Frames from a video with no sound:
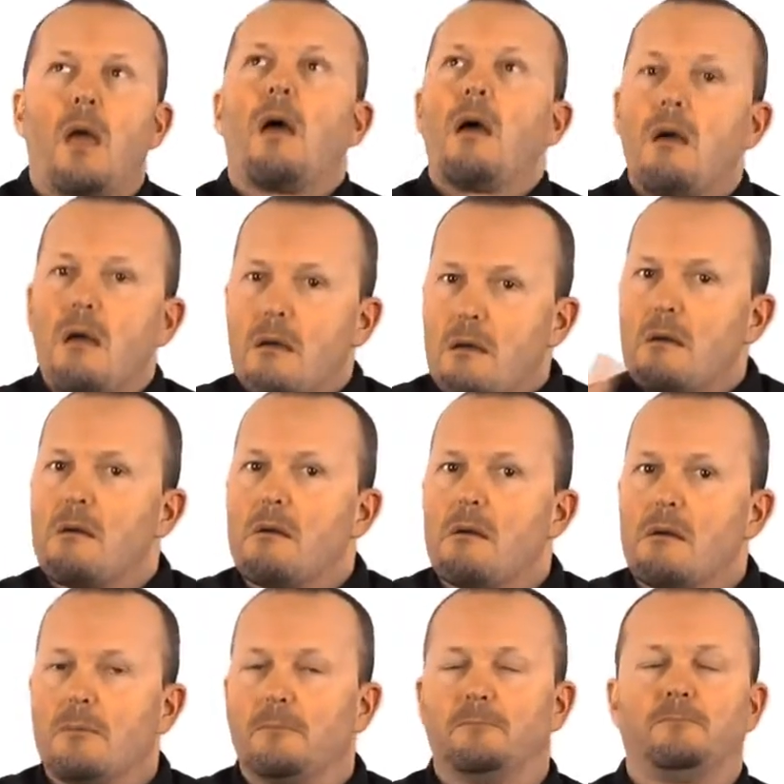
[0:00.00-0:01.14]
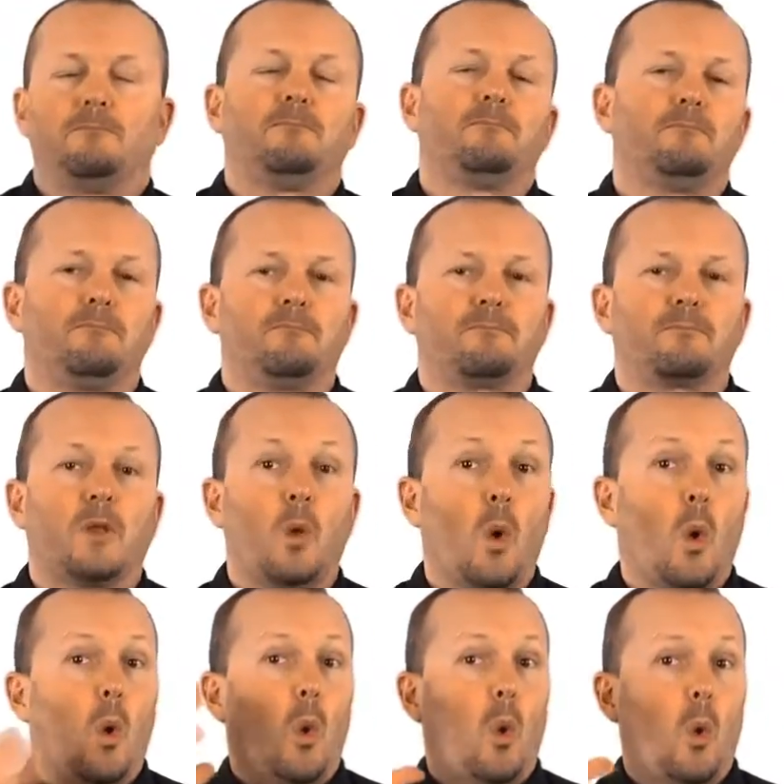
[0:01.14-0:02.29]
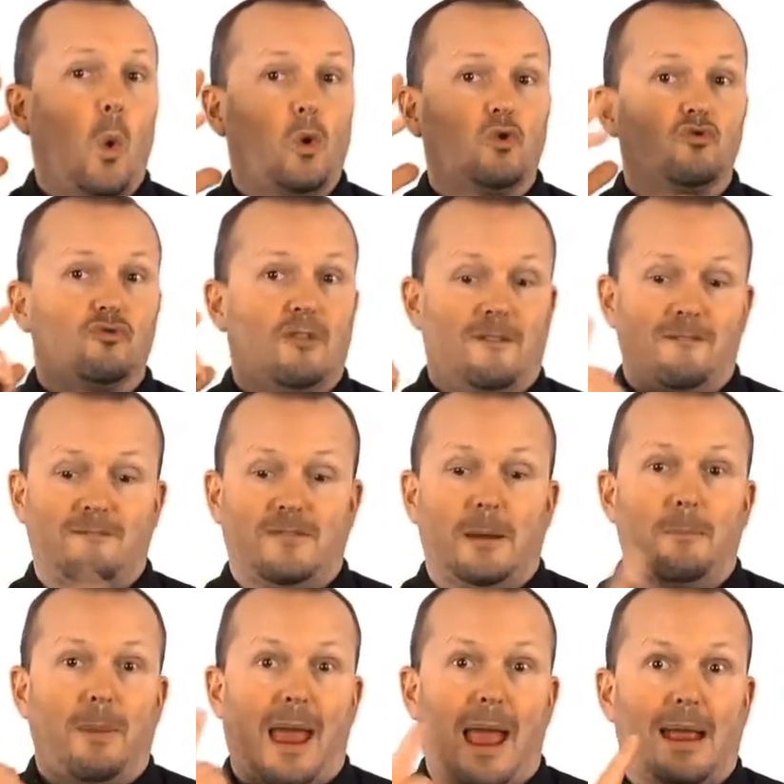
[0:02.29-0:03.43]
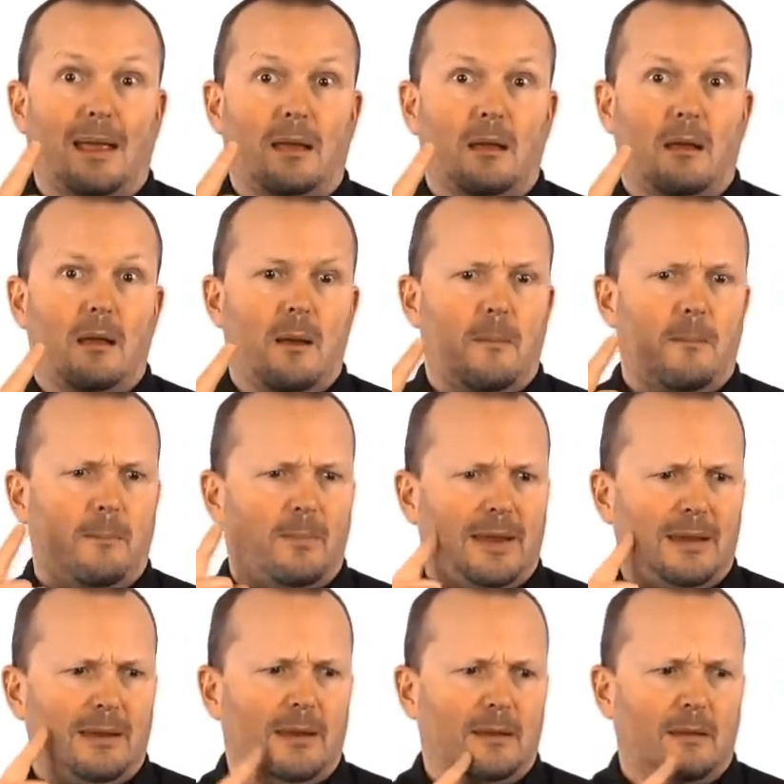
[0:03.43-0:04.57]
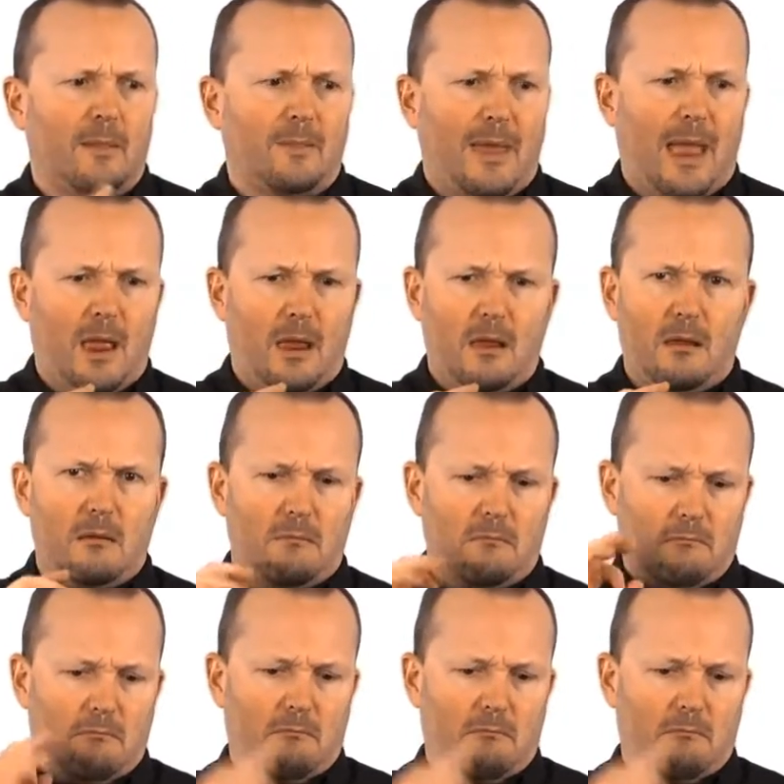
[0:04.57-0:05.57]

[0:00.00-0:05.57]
which is monitoring what they say and making an ever-increasing approximation to an adult model.